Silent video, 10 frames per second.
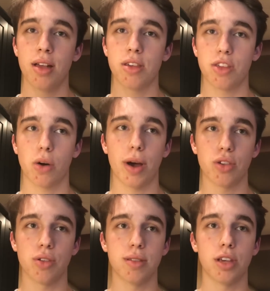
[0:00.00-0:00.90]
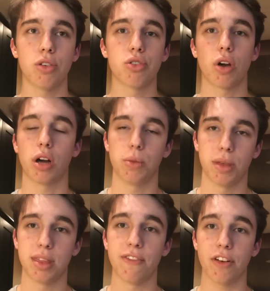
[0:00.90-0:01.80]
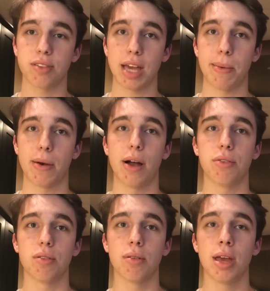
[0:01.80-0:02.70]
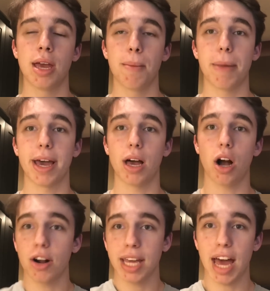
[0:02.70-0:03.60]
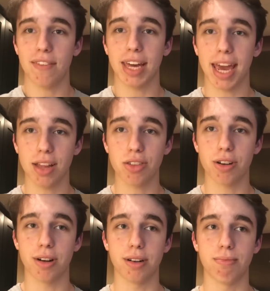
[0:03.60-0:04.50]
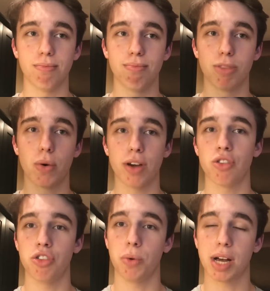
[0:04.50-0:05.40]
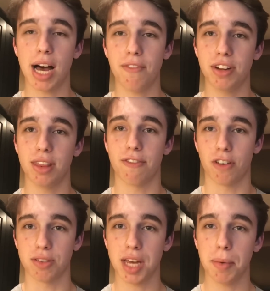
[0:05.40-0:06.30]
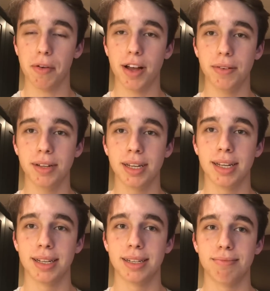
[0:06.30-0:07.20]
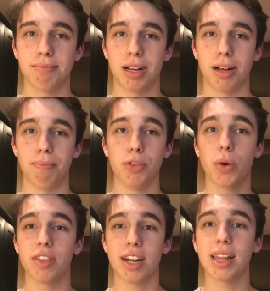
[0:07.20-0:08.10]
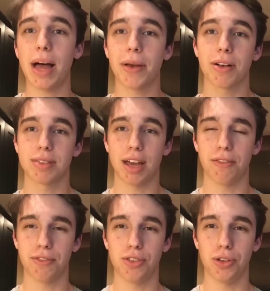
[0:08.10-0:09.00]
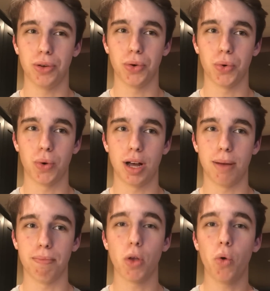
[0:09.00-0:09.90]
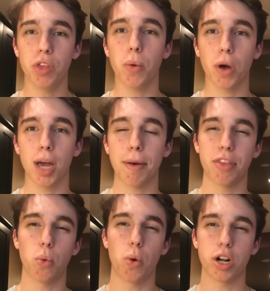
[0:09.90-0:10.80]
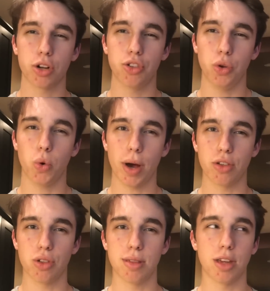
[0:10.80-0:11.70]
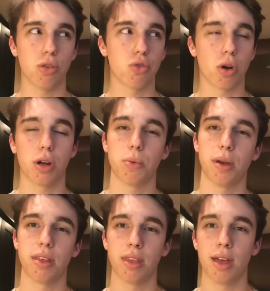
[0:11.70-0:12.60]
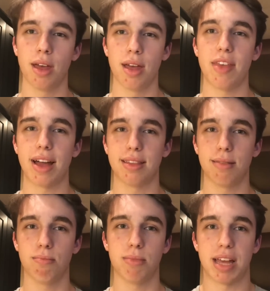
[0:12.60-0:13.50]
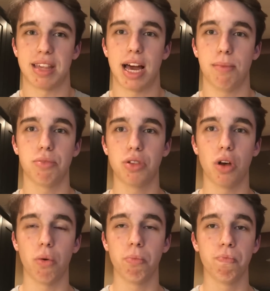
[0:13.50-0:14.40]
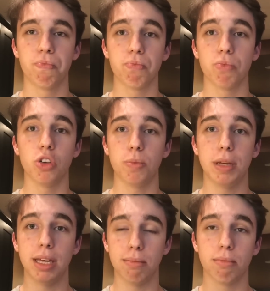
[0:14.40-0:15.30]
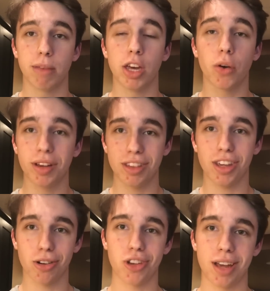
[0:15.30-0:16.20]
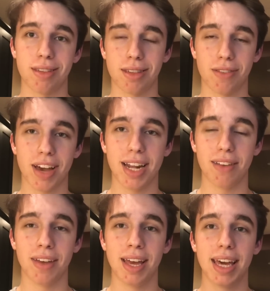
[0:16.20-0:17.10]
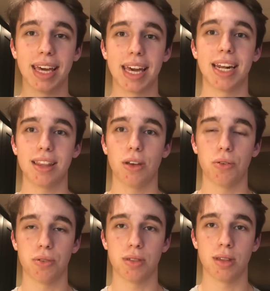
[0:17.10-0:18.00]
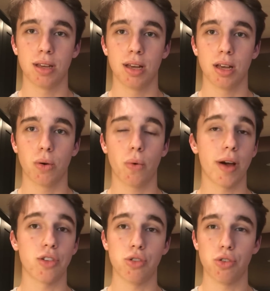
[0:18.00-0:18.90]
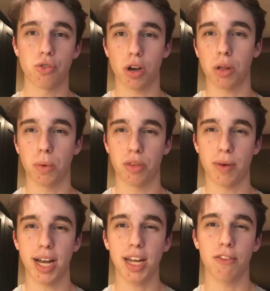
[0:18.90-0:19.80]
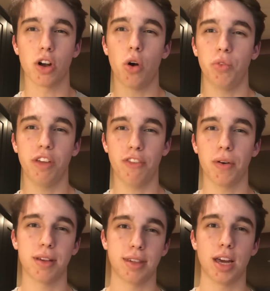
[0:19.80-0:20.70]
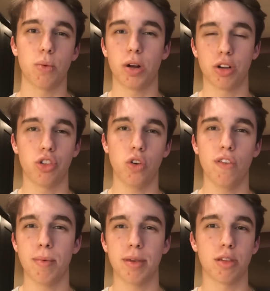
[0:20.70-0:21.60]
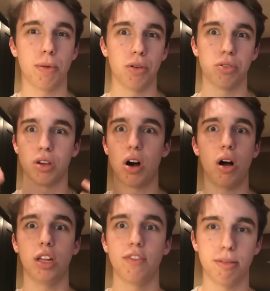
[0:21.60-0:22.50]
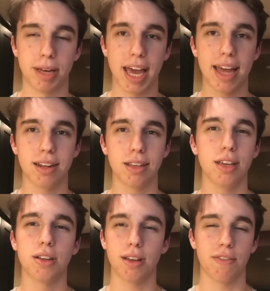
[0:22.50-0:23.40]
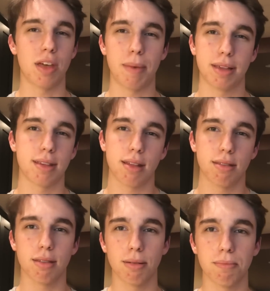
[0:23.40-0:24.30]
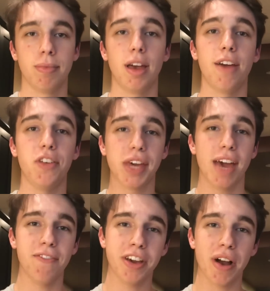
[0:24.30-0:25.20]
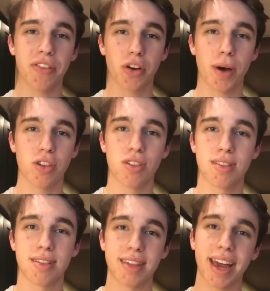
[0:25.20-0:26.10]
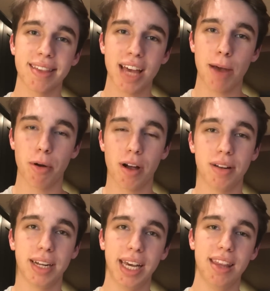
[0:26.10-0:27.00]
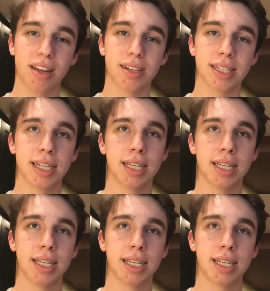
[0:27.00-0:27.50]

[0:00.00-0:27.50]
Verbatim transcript: to the questions that you struggled with the first time around. By already having answered the questions you were confident the first time around, um, you are then allowing yourself to um, only worry about the one or two questions that you struggled with that that time. So you'd be increasing your chances of kind of getting those questions you struggled with right if you're only focusing on one or two of them as opposed to all of them again, if that makes sense. If you can't figure out the questions the second time around either,